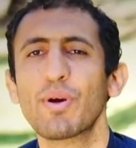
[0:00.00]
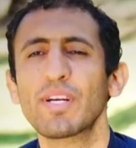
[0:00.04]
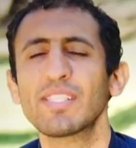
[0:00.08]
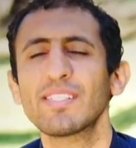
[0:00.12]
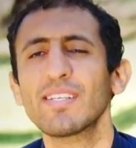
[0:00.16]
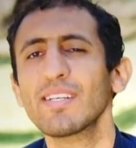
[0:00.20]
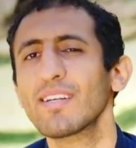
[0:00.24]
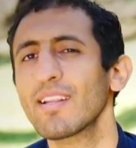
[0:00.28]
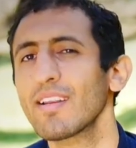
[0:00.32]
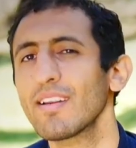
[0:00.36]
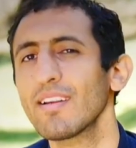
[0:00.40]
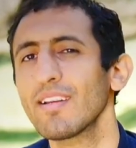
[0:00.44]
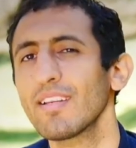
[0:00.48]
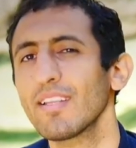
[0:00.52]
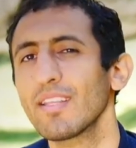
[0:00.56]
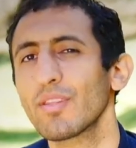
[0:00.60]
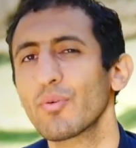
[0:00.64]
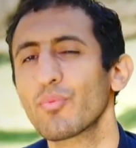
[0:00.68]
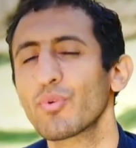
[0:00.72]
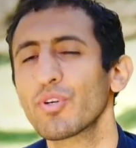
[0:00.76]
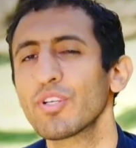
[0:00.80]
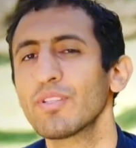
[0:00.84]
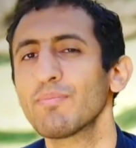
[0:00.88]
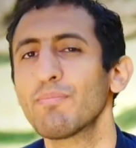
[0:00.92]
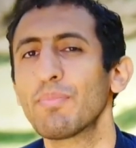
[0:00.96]
particularly the
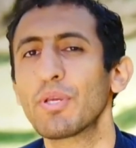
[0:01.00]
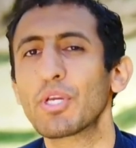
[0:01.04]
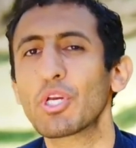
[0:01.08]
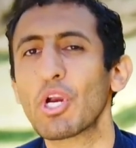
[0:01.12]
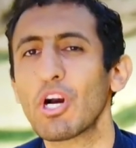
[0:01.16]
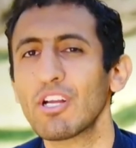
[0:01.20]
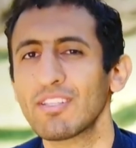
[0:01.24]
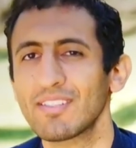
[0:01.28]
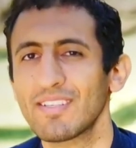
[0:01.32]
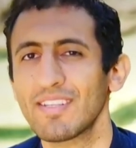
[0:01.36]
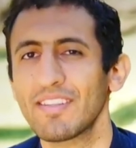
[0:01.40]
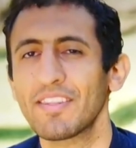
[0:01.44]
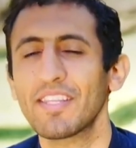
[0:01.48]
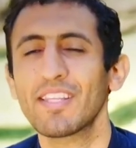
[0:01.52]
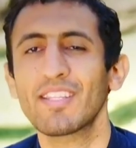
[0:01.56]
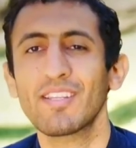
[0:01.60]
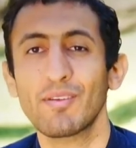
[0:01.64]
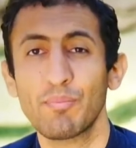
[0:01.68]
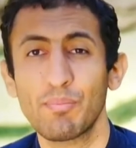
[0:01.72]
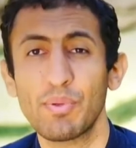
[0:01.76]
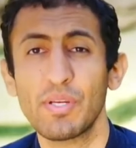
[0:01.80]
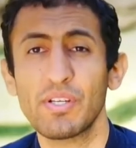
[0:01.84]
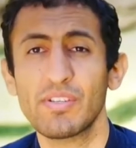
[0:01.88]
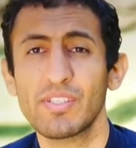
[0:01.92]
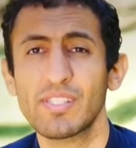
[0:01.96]
word begotten that
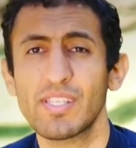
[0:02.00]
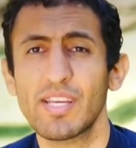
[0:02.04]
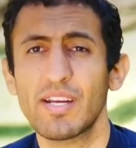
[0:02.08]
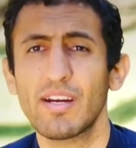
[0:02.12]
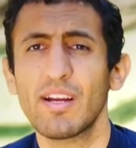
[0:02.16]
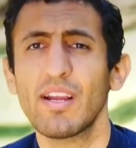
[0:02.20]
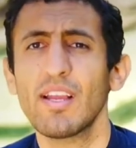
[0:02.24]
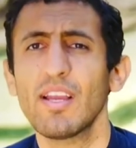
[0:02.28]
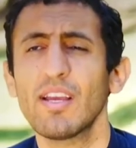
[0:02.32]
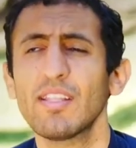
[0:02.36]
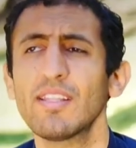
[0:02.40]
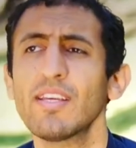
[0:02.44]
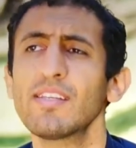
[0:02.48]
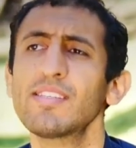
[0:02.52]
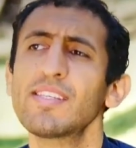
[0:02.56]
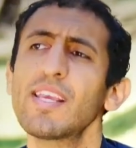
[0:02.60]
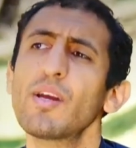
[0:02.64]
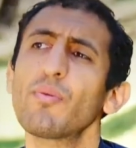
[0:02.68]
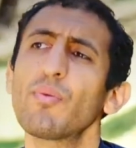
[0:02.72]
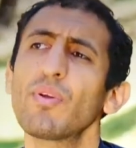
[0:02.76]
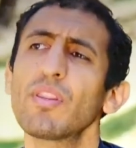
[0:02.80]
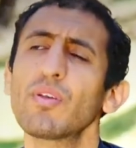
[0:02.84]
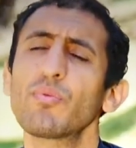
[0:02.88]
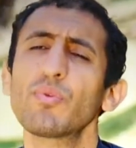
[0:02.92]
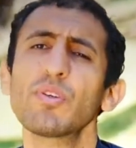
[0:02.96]
appears there. They say,
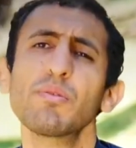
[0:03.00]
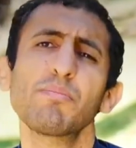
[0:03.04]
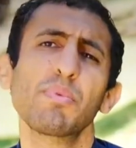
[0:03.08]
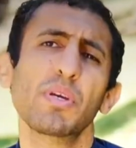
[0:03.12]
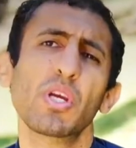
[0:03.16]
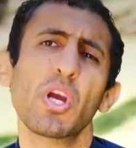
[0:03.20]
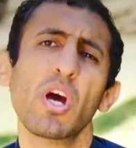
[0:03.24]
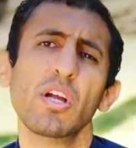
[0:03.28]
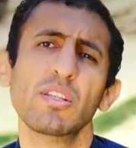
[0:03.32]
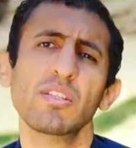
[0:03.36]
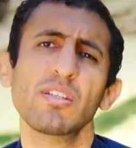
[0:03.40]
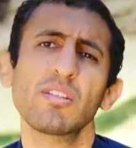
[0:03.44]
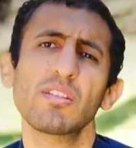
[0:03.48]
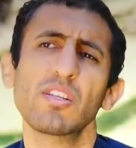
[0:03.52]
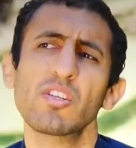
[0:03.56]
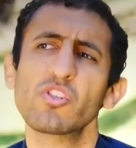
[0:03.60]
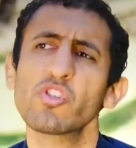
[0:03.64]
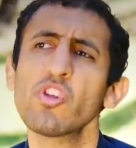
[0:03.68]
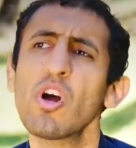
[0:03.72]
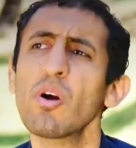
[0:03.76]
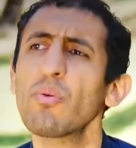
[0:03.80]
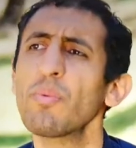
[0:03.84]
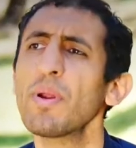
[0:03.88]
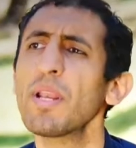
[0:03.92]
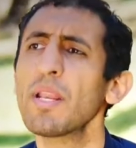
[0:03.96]
well, the word begotten does
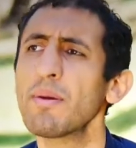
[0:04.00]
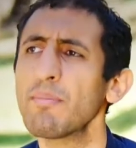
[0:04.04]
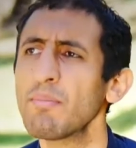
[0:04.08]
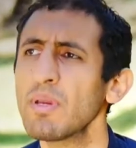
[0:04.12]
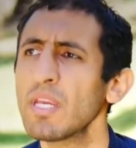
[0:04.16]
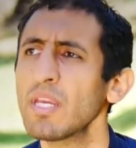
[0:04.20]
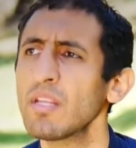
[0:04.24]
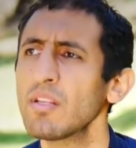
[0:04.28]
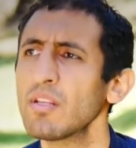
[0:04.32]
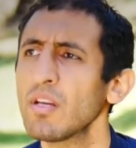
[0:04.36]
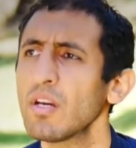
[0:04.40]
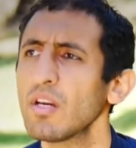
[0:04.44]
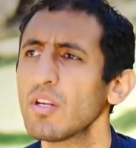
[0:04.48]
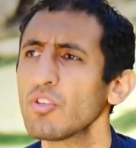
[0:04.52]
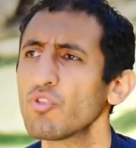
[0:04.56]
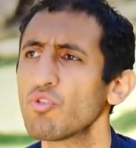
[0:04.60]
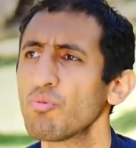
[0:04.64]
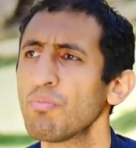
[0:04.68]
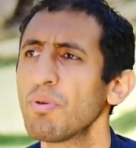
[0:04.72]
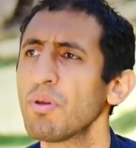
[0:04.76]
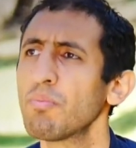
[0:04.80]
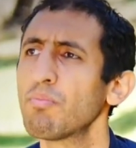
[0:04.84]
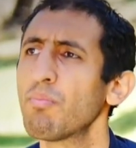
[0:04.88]
not really mean to be